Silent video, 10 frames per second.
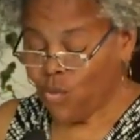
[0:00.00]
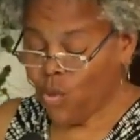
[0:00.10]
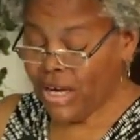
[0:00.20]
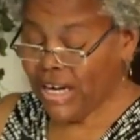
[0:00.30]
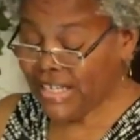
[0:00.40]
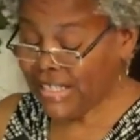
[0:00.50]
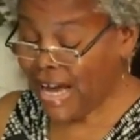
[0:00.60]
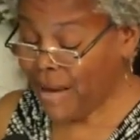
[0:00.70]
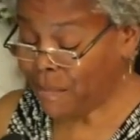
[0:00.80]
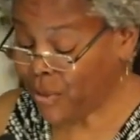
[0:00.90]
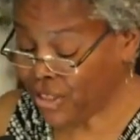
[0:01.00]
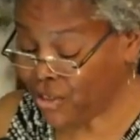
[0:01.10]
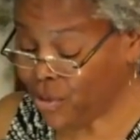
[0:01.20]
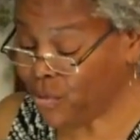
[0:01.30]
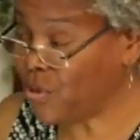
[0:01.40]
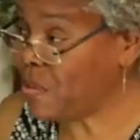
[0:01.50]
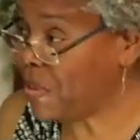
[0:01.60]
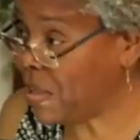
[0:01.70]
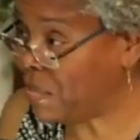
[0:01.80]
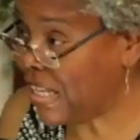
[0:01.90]
What has God put in you to
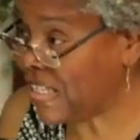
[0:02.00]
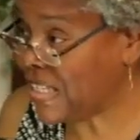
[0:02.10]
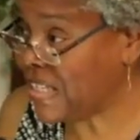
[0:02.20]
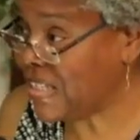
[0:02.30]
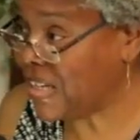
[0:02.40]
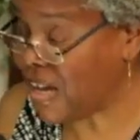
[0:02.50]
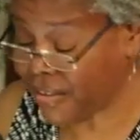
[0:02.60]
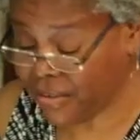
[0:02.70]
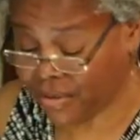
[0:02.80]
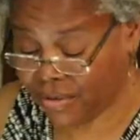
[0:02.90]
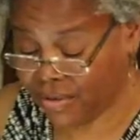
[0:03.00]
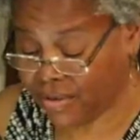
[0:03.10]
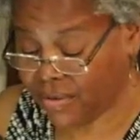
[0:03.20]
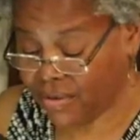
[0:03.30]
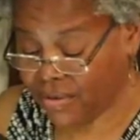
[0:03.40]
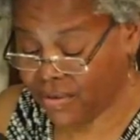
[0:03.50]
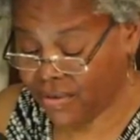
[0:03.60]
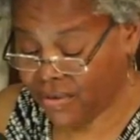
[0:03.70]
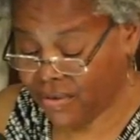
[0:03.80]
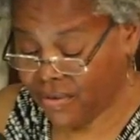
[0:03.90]
be a blessing to others?
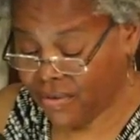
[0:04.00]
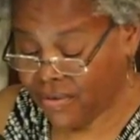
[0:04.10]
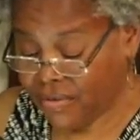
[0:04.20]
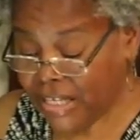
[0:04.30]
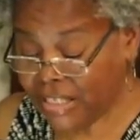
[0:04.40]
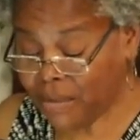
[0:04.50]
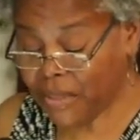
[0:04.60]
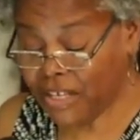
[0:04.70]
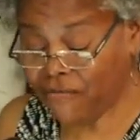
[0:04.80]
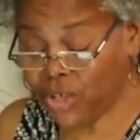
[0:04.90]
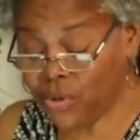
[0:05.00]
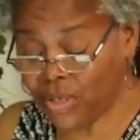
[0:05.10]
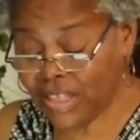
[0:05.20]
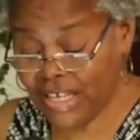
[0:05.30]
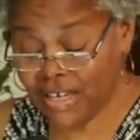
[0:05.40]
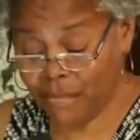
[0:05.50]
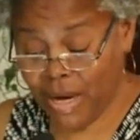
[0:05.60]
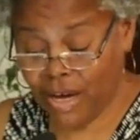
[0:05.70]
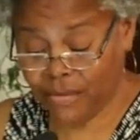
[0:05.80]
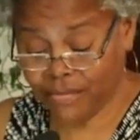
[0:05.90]
That's something for you to think
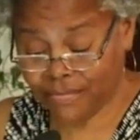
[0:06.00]
about.